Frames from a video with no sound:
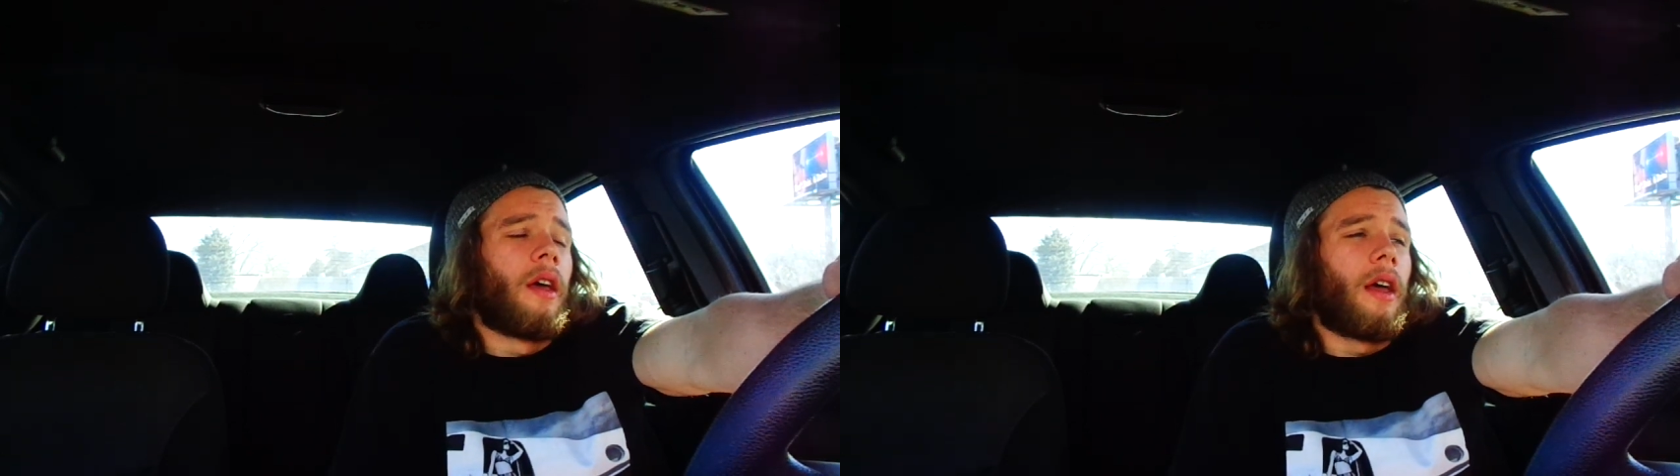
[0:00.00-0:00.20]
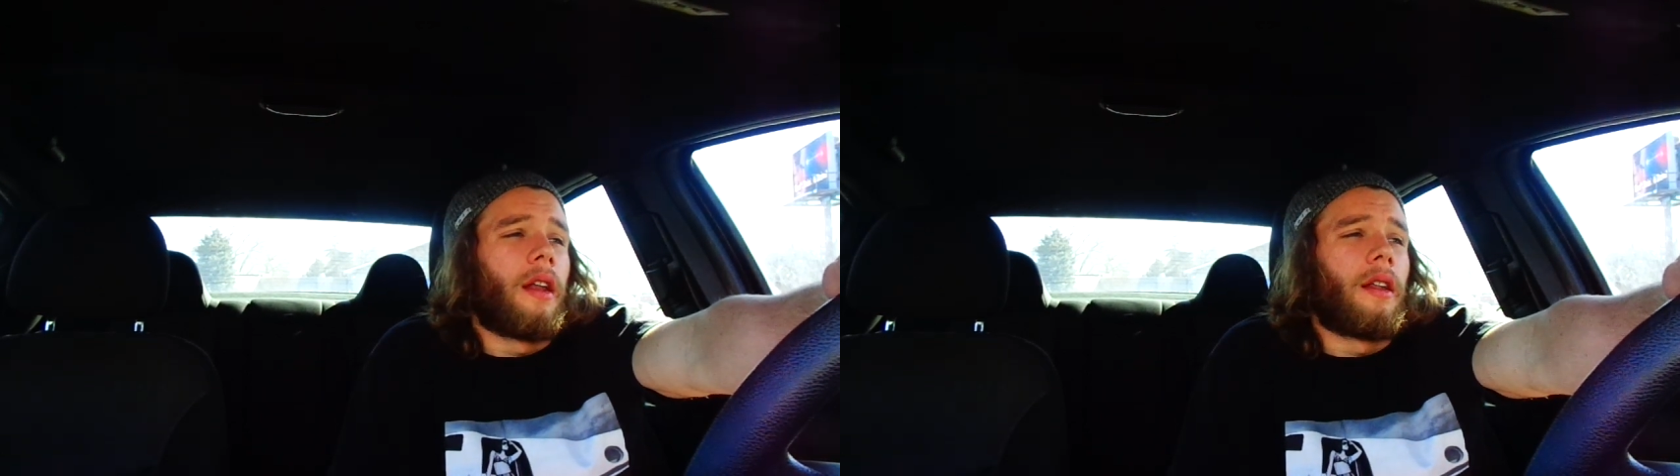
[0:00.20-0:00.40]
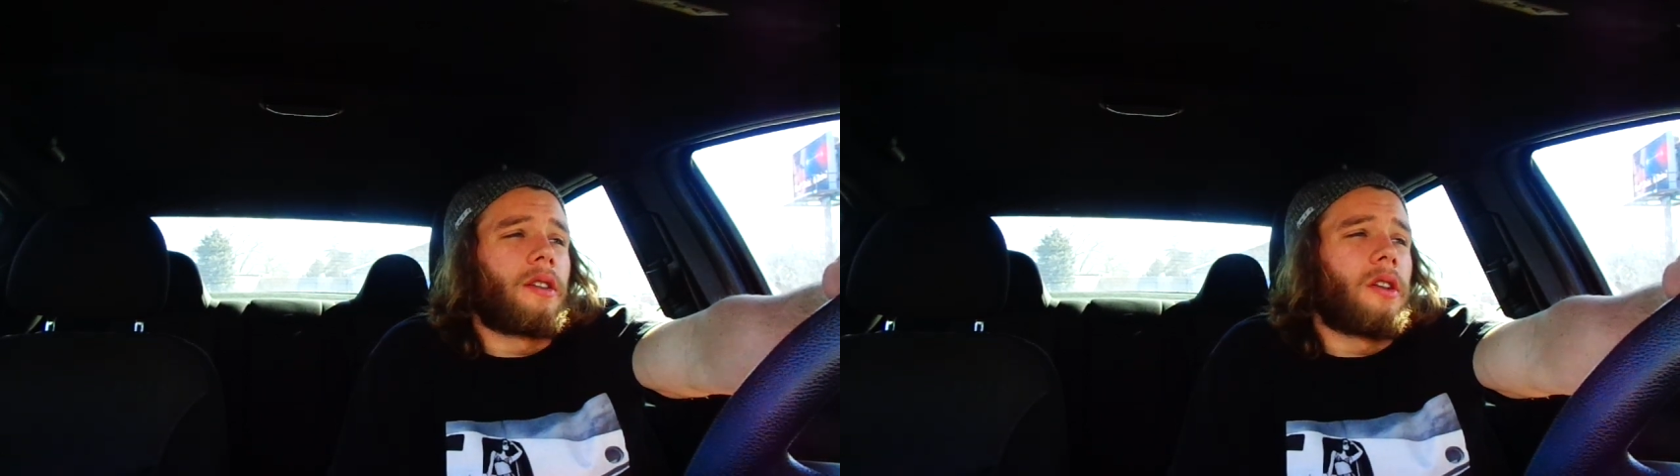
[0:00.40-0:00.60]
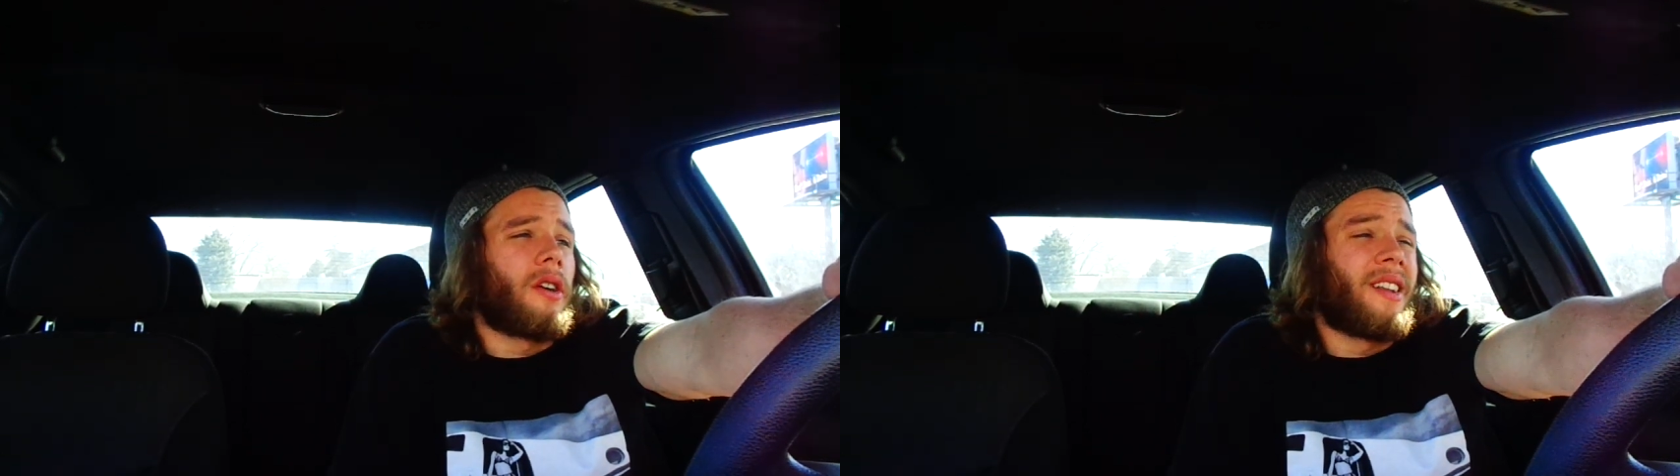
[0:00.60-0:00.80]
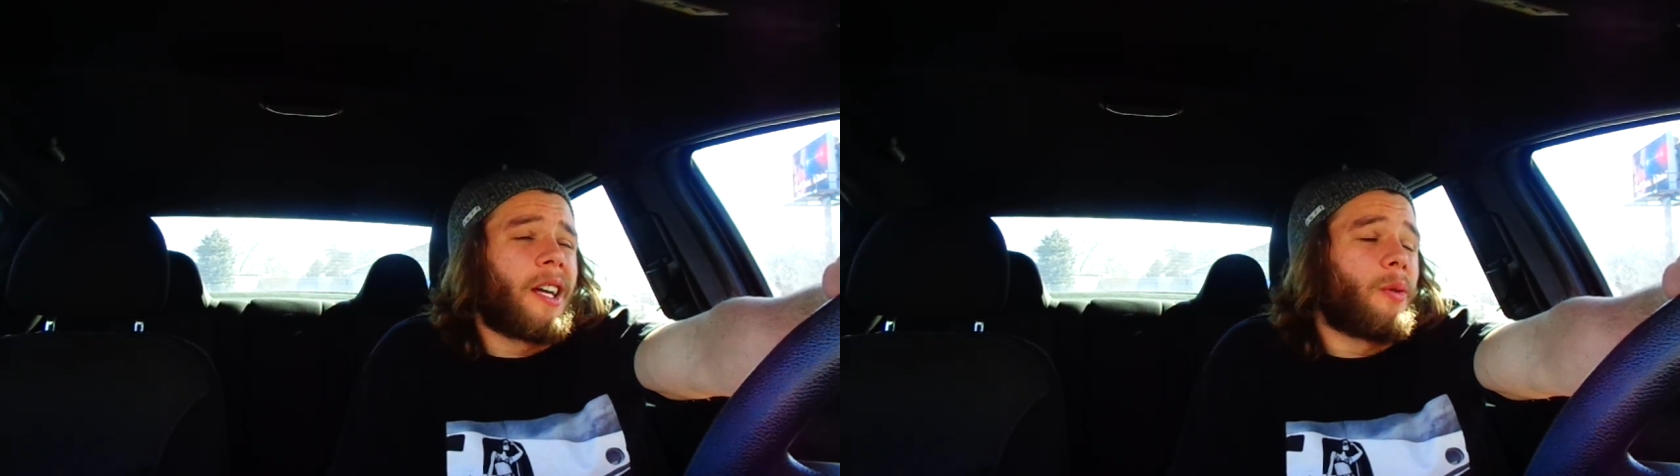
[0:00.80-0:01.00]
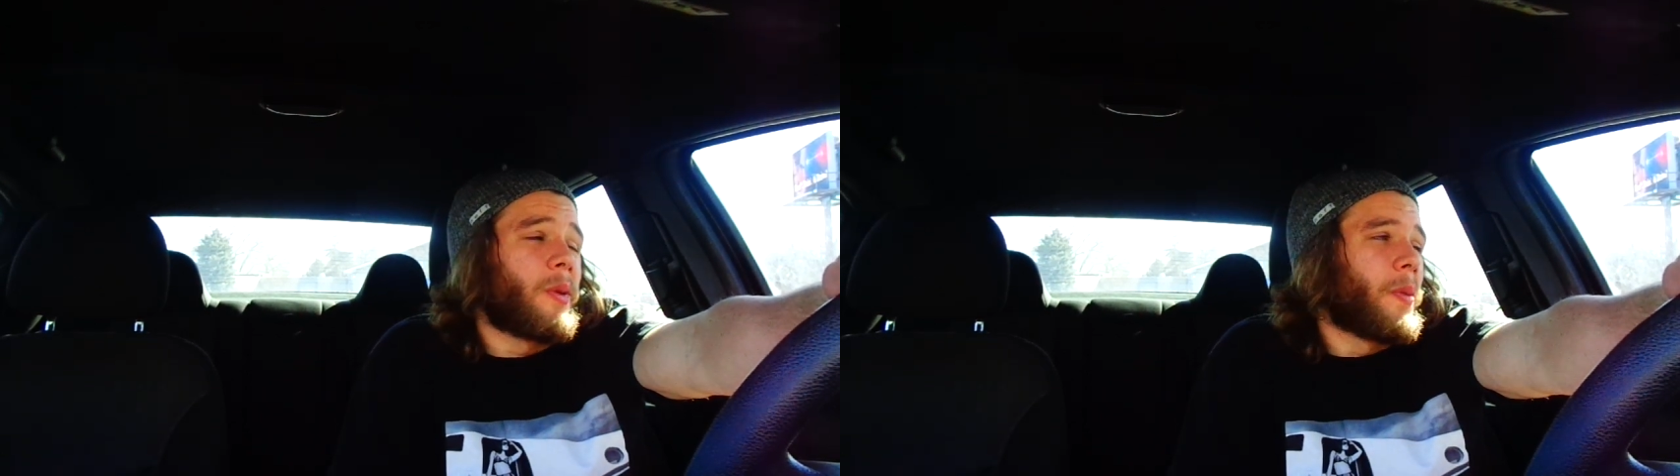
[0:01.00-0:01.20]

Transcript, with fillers: and it's looking like we're